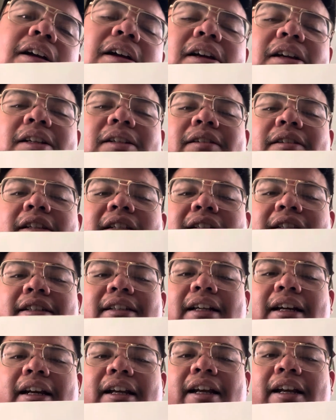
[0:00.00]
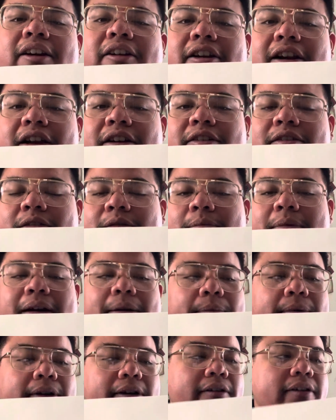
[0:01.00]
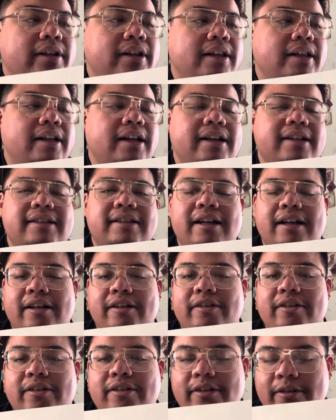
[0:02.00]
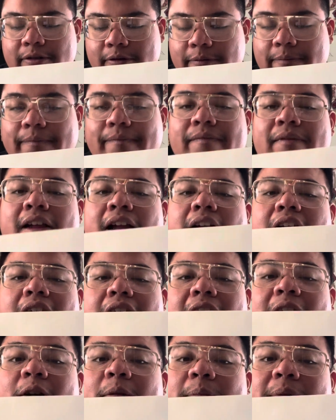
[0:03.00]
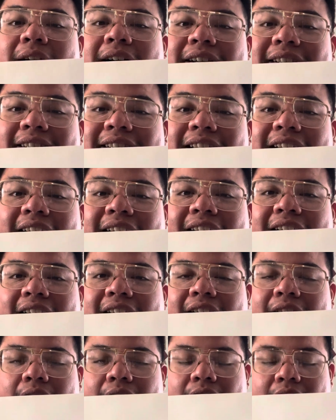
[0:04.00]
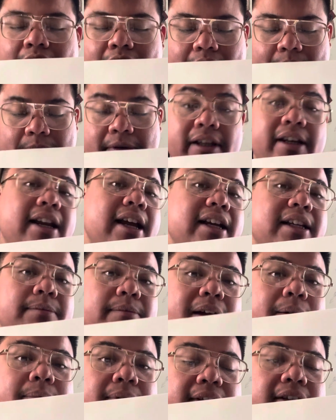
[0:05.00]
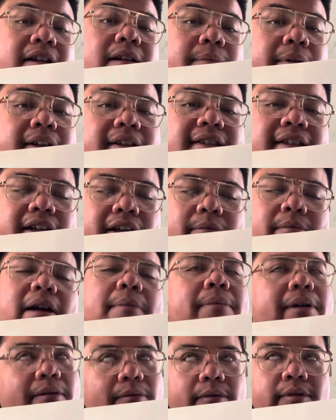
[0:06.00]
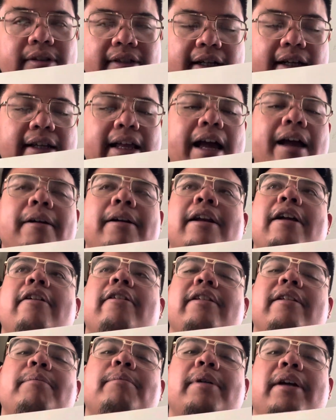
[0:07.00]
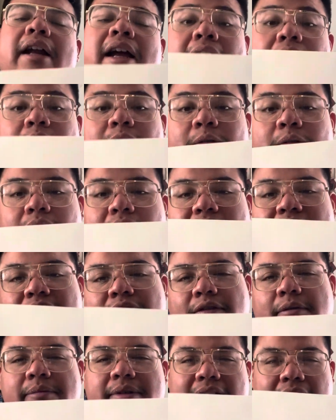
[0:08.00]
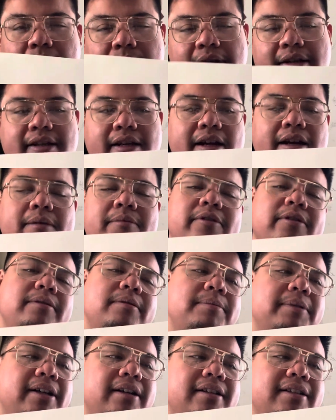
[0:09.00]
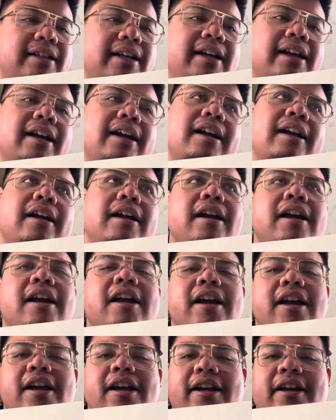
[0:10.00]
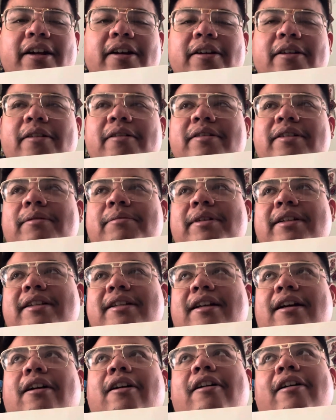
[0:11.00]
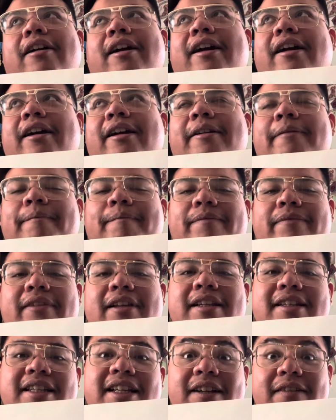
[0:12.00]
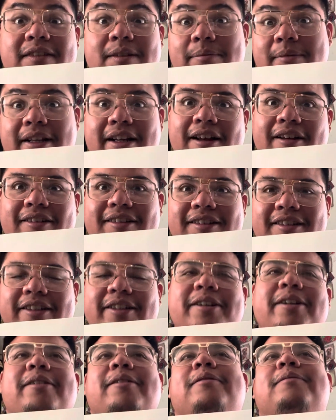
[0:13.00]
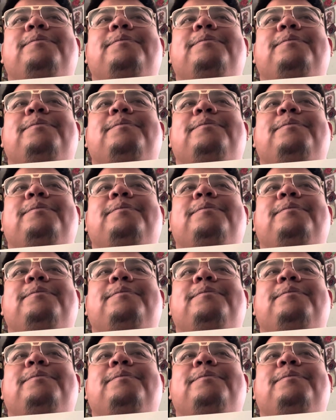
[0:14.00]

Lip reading: So this is like an international map and everything that I decided to do. I hope you guys like it. The next map is going to be a city map. I will say that and everything. But I do these from time to time just because I get, you know, sometimes it's like, all right, let's think of something else, you know.